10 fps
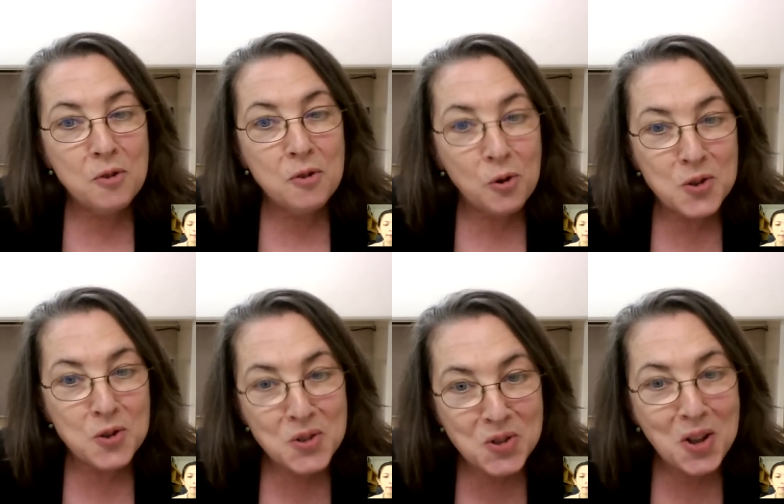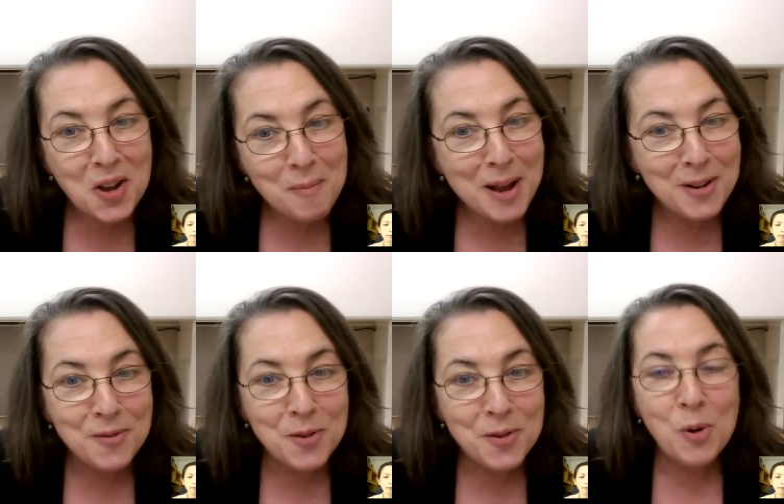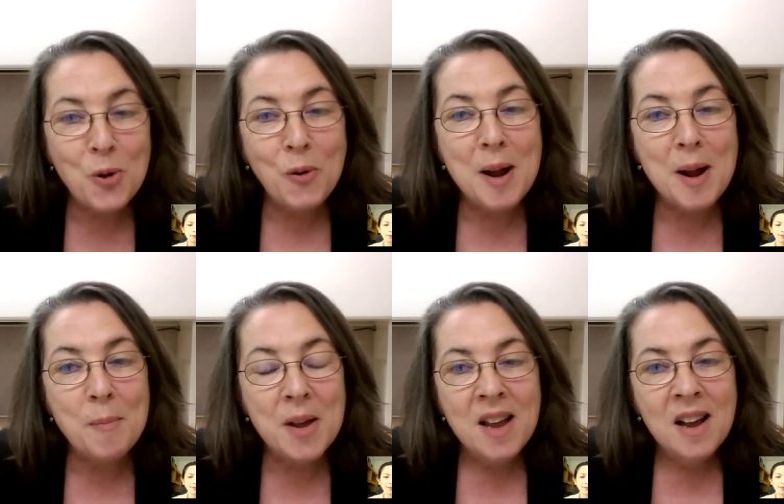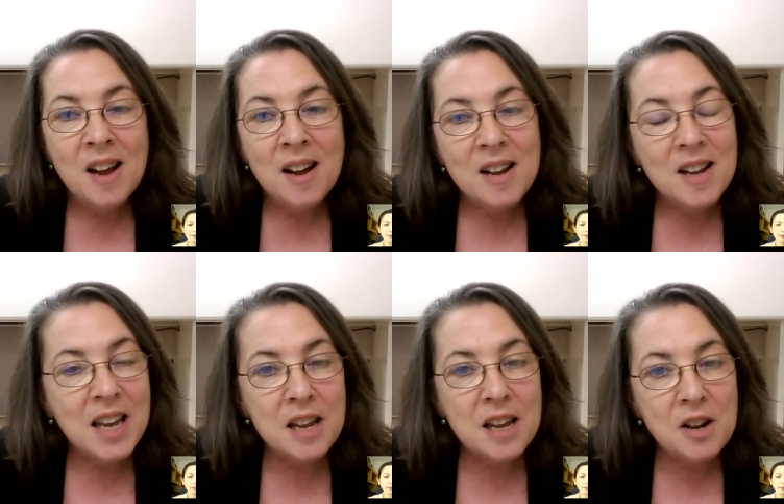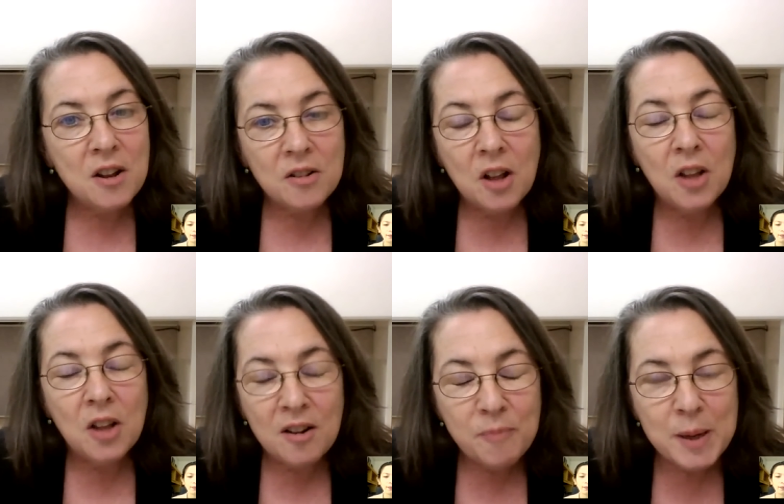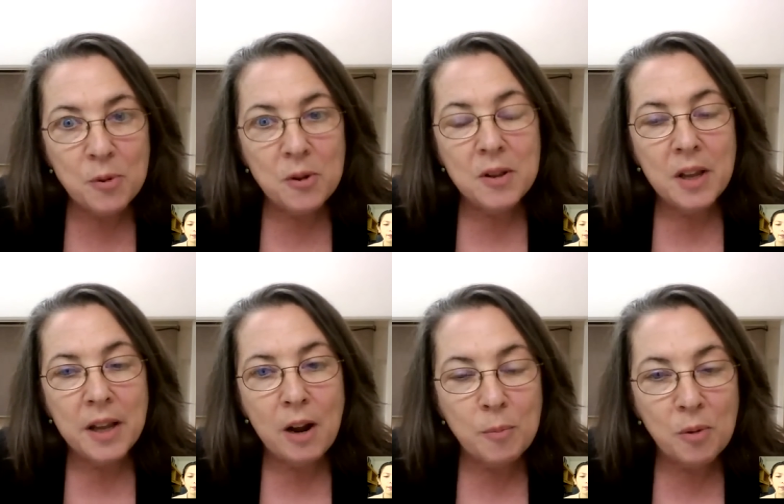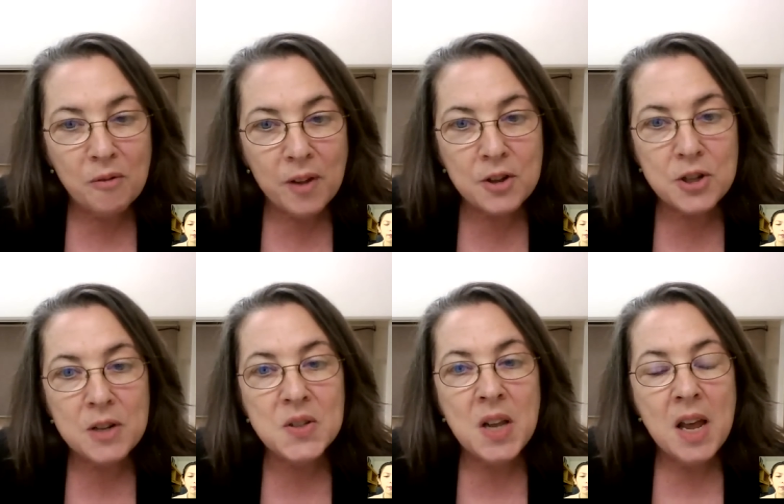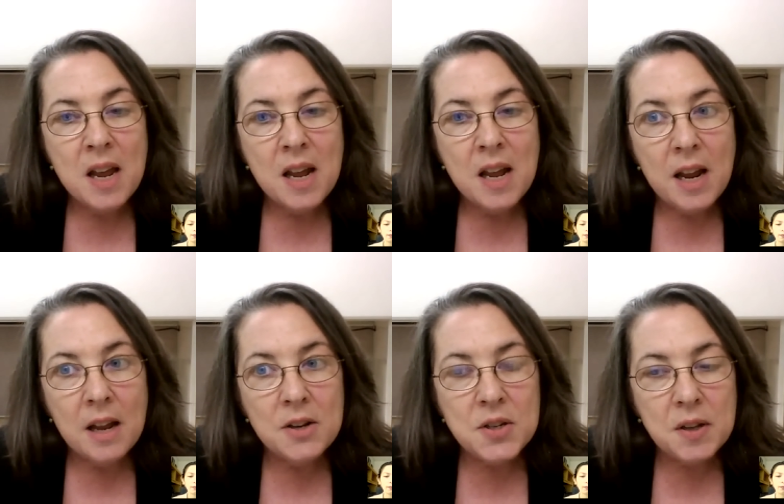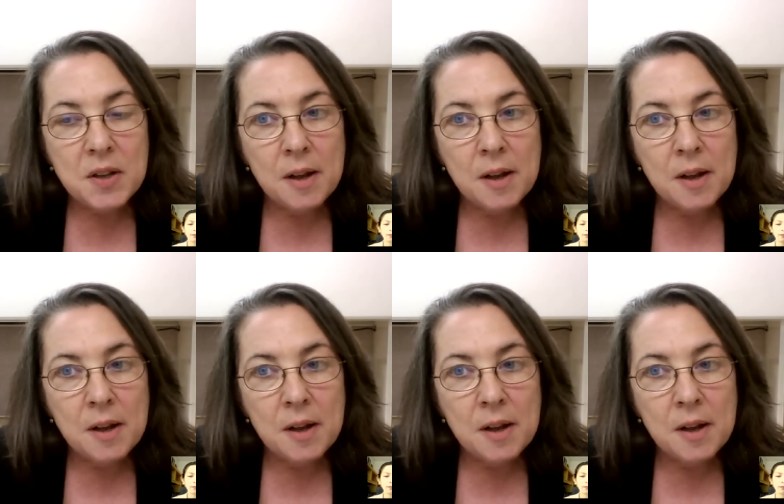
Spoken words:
nurses come out of the program. Again, a lot of people in the caring professions. And